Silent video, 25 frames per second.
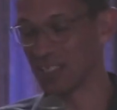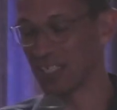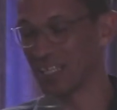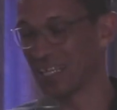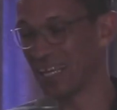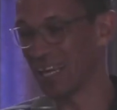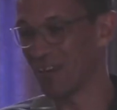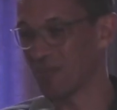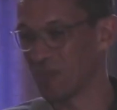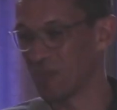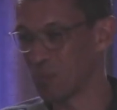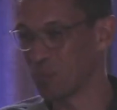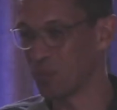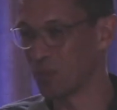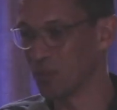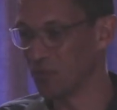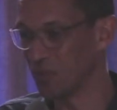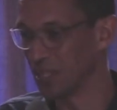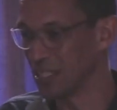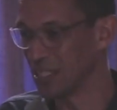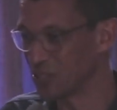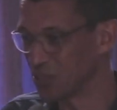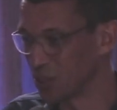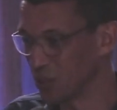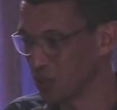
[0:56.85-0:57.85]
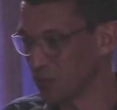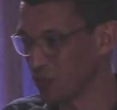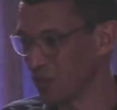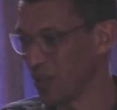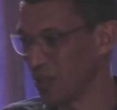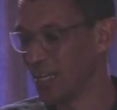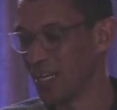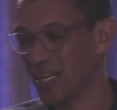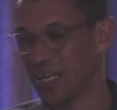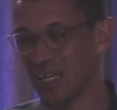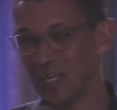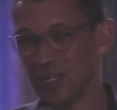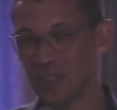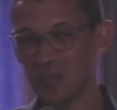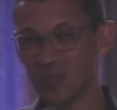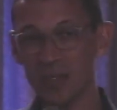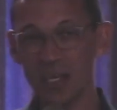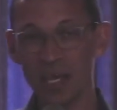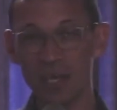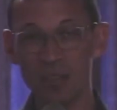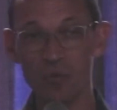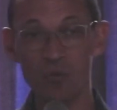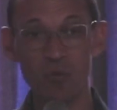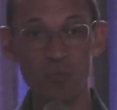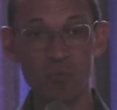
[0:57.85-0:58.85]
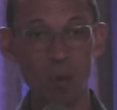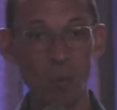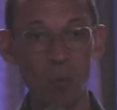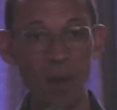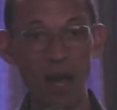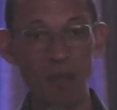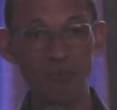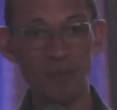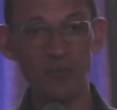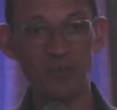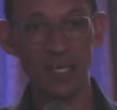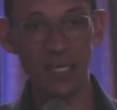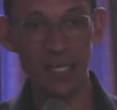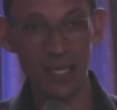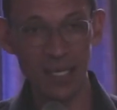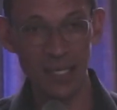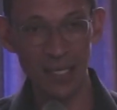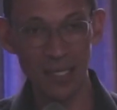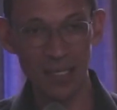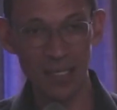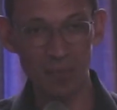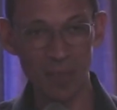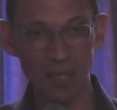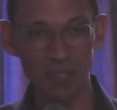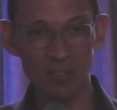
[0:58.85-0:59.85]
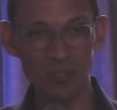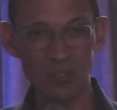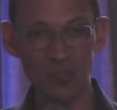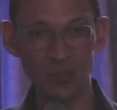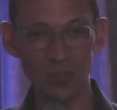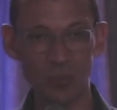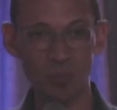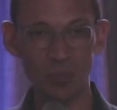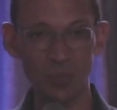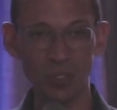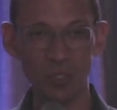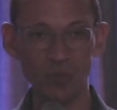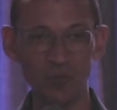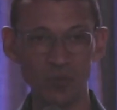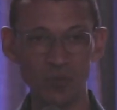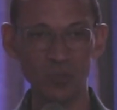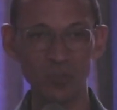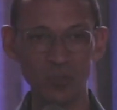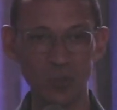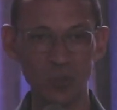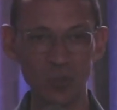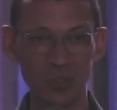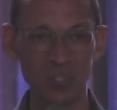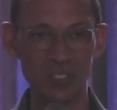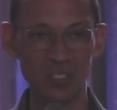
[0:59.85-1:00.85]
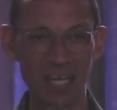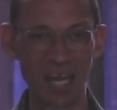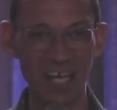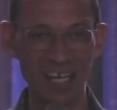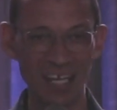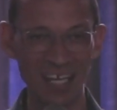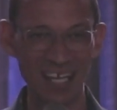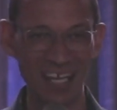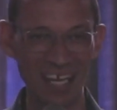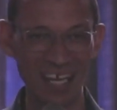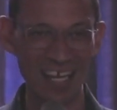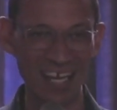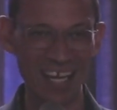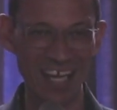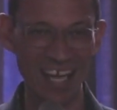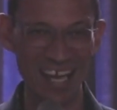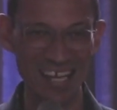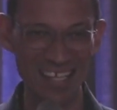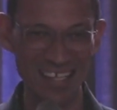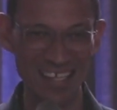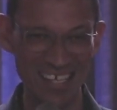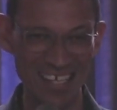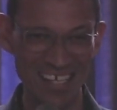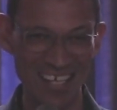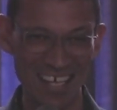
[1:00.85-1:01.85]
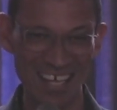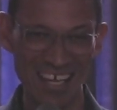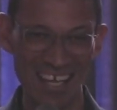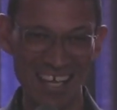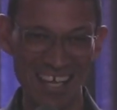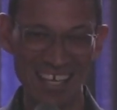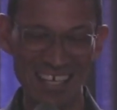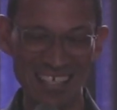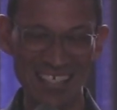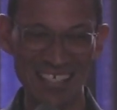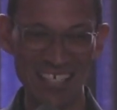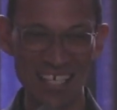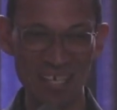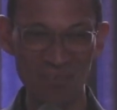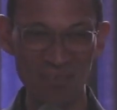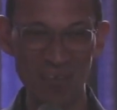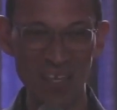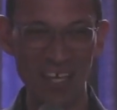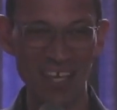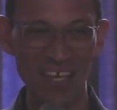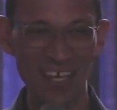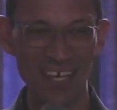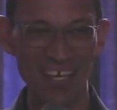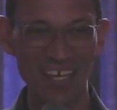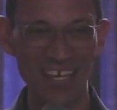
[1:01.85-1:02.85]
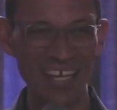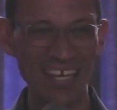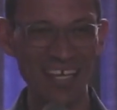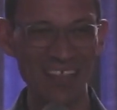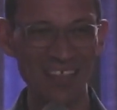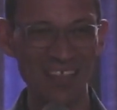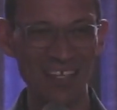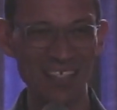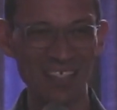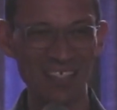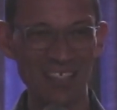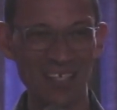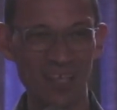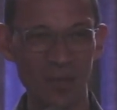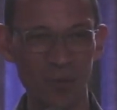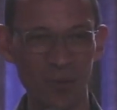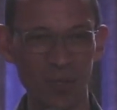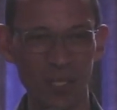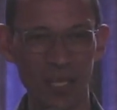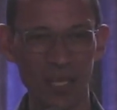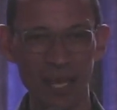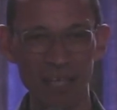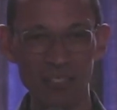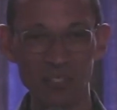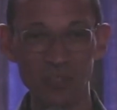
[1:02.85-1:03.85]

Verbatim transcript: I have the privilege of, together with my wife Nikki and my two beautiful daughters, Anika and Kate, serving here in this congregation